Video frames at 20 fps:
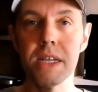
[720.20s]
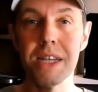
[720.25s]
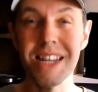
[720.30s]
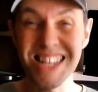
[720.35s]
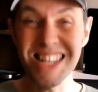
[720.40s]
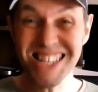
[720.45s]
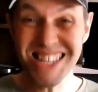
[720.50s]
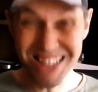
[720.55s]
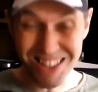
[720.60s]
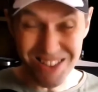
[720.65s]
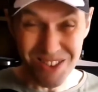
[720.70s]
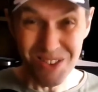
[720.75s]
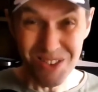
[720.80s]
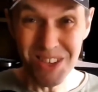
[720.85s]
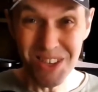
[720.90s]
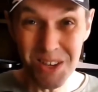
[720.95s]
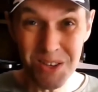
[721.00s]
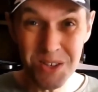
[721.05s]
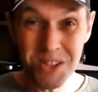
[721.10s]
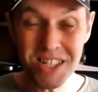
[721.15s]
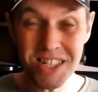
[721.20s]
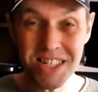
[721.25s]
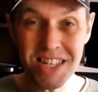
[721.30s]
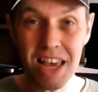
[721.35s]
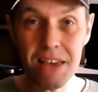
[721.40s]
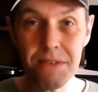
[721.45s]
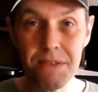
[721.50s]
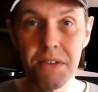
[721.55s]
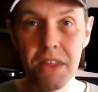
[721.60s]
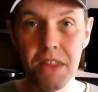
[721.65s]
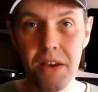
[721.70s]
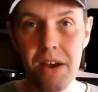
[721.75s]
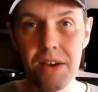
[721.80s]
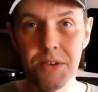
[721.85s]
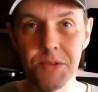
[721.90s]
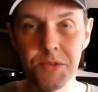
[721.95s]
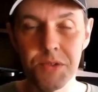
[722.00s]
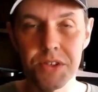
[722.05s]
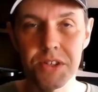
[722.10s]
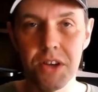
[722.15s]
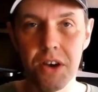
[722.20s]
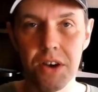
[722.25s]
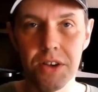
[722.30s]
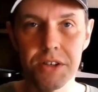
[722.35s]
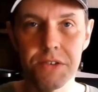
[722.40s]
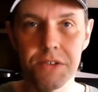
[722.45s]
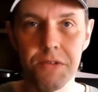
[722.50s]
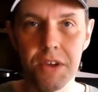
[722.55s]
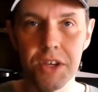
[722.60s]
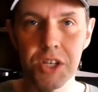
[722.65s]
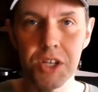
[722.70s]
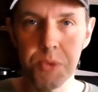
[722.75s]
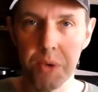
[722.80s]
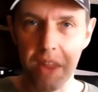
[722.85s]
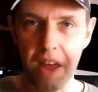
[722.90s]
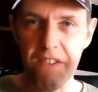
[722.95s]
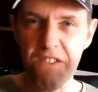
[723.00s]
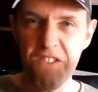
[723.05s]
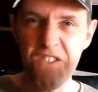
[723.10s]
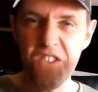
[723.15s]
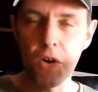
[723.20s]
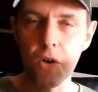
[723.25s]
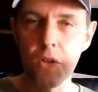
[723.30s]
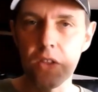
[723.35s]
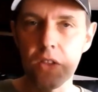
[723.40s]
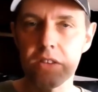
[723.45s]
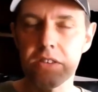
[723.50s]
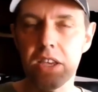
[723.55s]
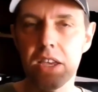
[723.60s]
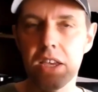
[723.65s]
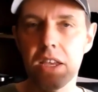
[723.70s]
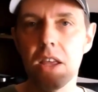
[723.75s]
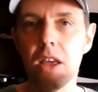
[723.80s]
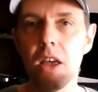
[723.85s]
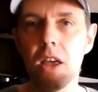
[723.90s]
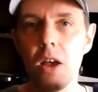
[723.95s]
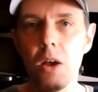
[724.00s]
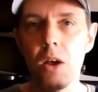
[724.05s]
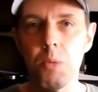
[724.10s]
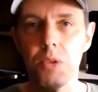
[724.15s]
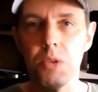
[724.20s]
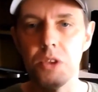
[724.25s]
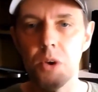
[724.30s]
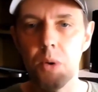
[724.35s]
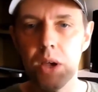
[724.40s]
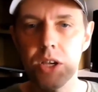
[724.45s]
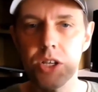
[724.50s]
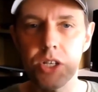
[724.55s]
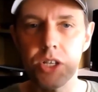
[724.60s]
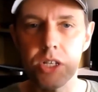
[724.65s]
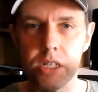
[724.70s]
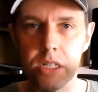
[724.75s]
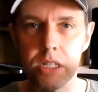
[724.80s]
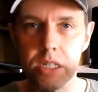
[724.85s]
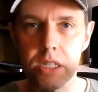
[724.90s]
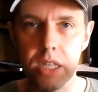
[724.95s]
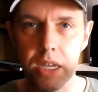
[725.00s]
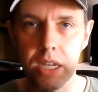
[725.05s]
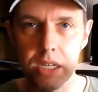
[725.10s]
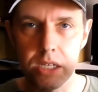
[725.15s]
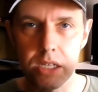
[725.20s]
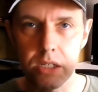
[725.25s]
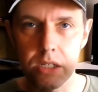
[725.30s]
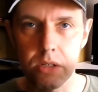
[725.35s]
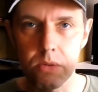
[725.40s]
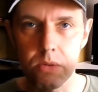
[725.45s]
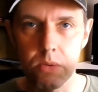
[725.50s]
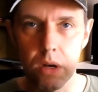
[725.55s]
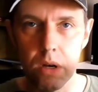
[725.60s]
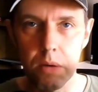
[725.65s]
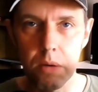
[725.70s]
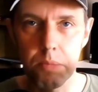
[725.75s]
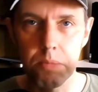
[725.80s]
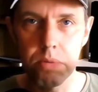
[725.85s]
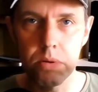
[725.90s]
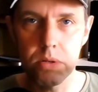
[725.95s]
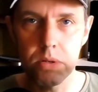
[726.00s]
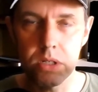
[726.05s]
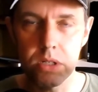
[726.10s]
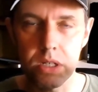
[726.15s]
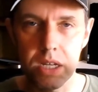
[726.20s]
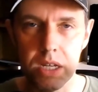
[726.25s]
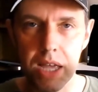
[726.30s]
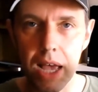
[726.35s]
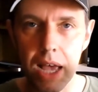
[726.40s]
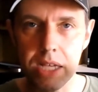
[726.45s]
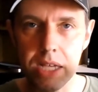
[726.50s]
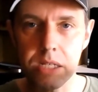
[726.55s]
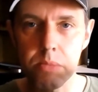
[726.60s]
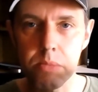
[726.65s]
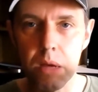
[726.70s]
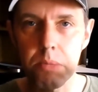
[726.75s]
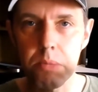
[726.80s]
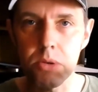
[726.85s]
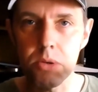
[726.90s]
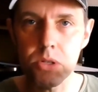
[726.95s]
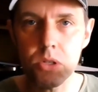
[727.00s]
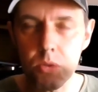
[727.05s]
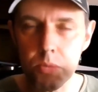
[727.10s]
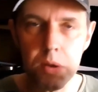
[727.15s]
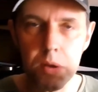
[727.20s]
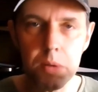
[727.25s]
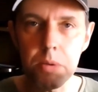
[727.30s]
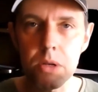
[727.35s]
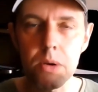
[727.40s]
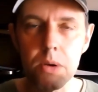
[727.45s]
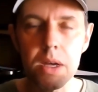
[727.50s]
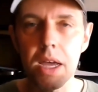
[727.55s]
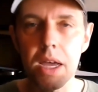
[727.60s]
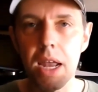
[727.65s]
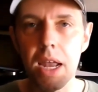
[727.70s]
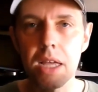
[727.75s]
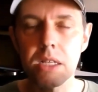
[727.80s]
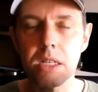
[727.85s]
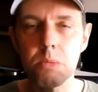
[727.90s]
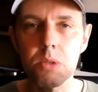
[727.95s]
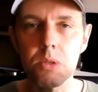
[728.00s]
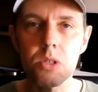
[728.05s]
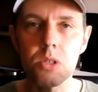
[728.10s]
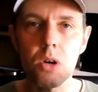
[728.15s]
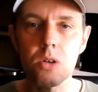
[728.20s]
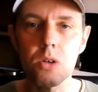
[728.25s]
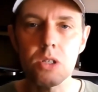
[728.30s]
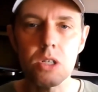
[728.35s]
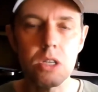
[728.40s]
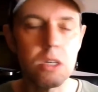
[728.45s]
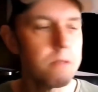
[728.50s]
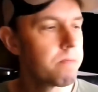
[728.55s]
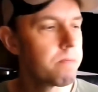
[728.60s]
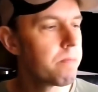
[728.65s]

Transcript: and still used today for their Out of the TARDIS feature, where they fill the tin with questions and things to put to cast members or people who are connected with Doctor Who.